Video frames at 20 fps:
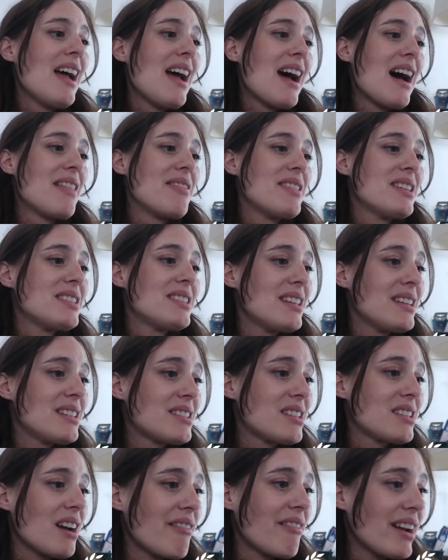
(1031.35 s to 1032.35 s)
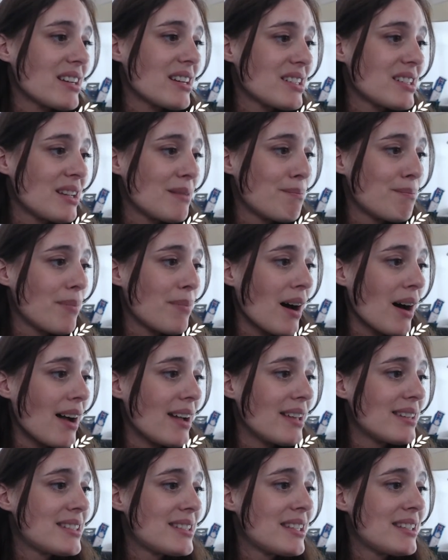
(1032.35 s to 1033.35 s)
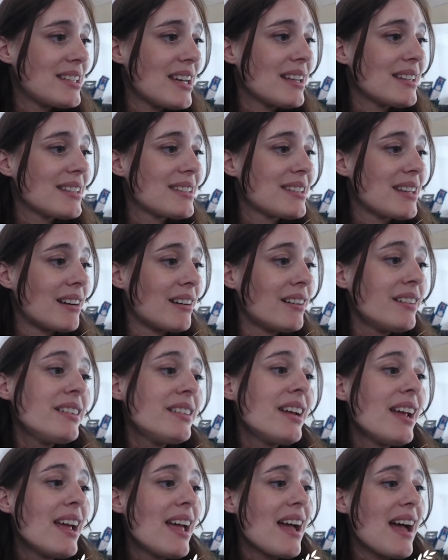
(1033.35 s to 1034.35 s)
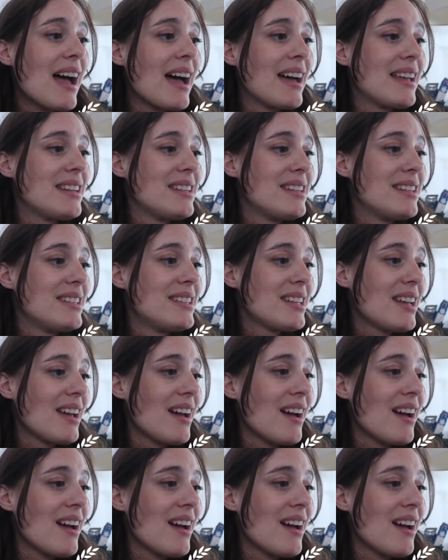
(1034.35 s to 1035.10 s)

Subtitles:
and this is directed by Siddharth Saran and